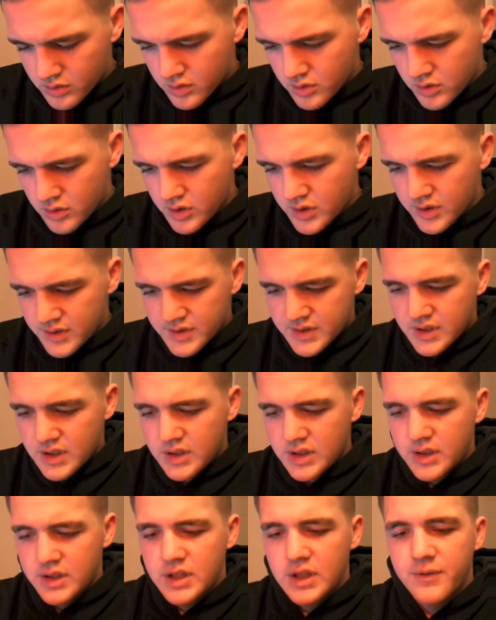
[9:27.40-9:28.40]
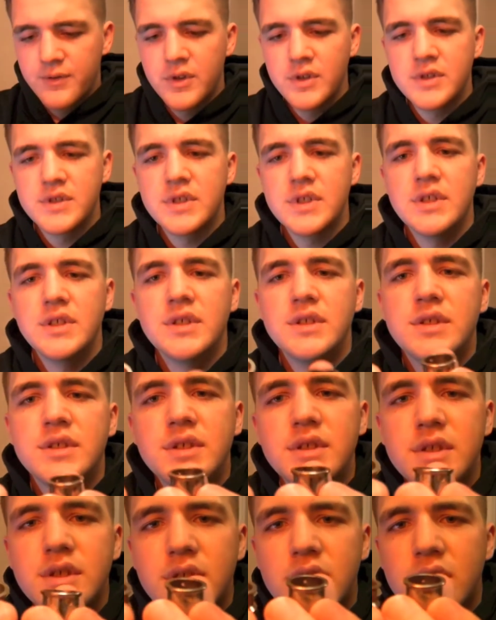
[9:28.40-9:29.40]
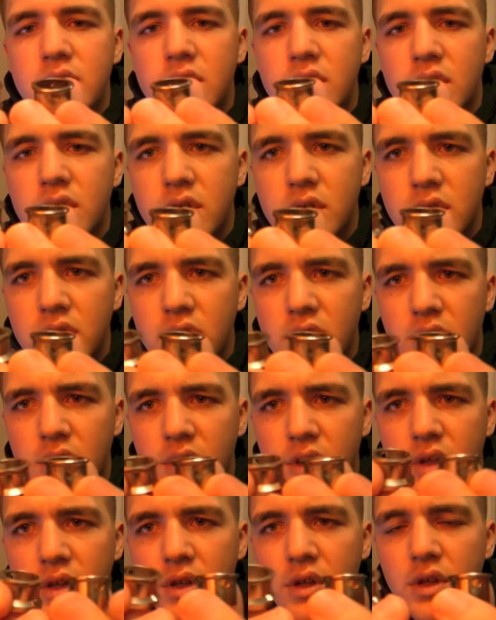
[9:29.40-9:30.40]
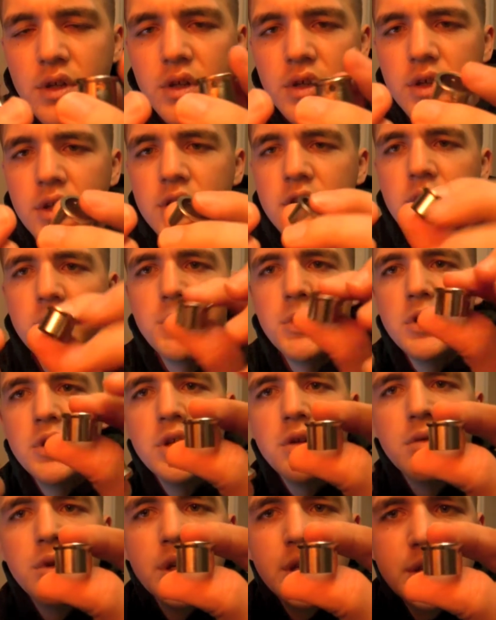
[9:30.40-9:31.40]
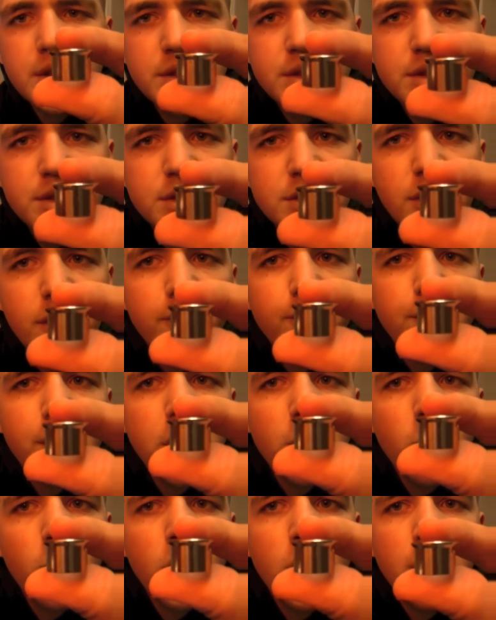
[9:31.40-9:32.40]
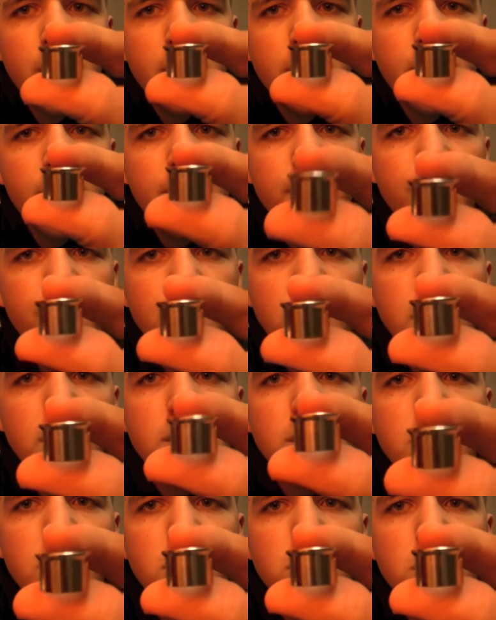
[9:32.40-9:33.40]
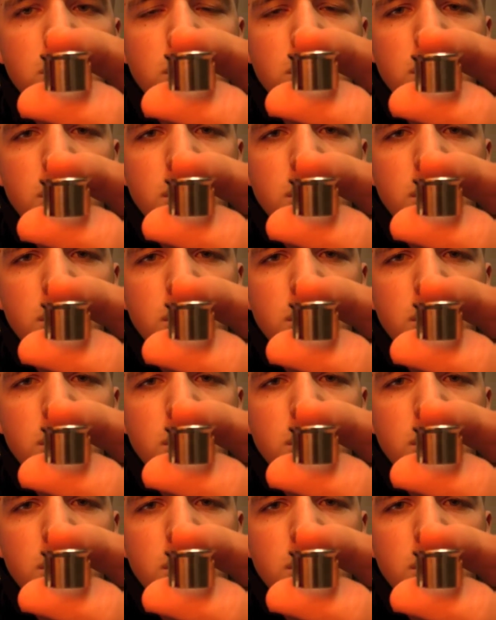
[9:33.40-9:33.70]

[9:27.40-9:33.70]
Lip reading: You can see the differences in the beauty rings, V1, V2,